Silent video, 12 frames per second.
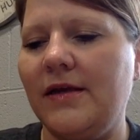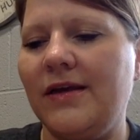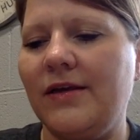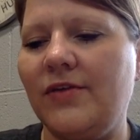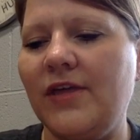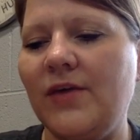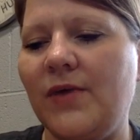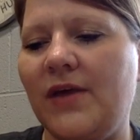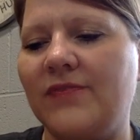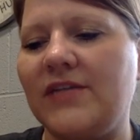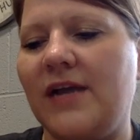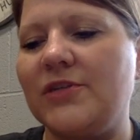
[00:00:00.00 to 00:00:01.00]
You think we
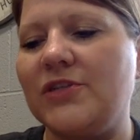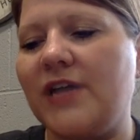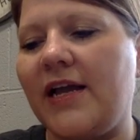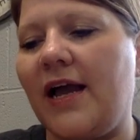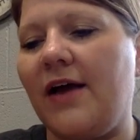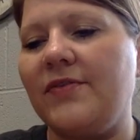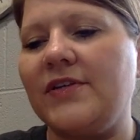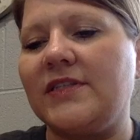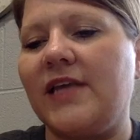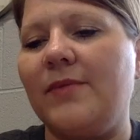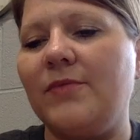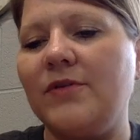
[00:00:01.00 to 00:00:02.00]
have time to check out this
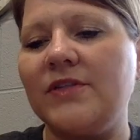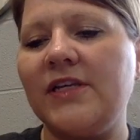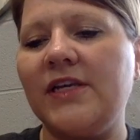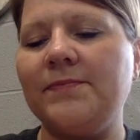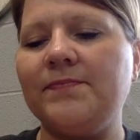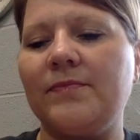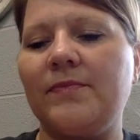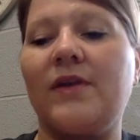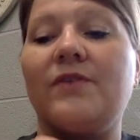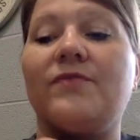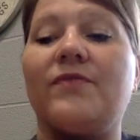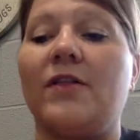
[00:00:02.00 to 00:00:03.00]
game museum?
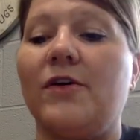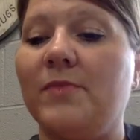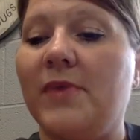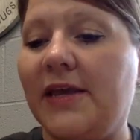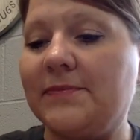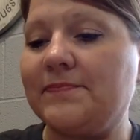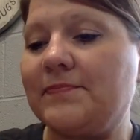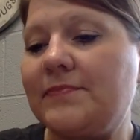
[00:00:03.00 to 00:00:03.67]
Follow me.